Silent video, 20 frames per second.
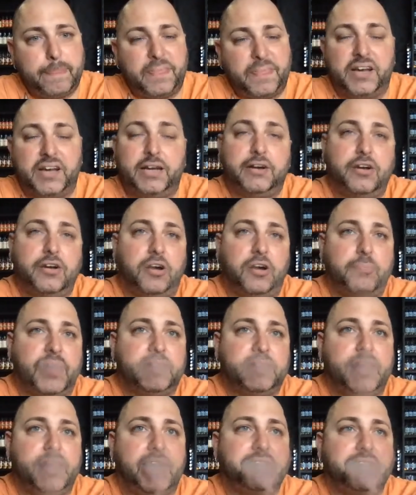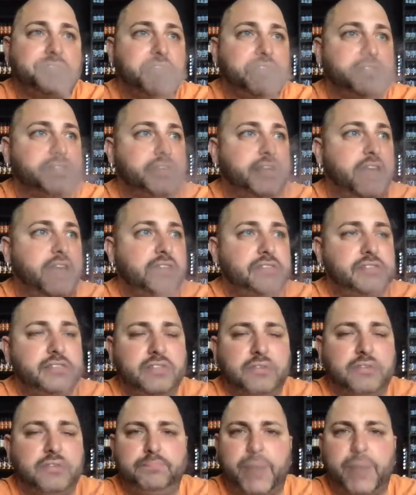I don't know about that, Joseph Gates.
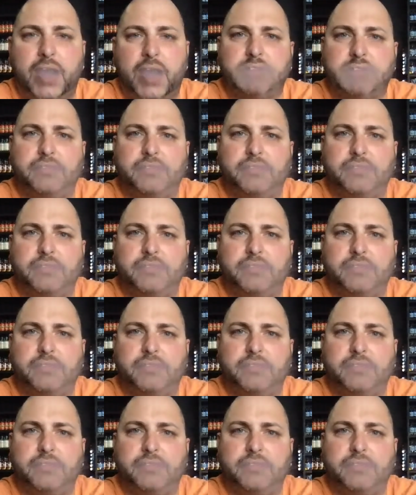The box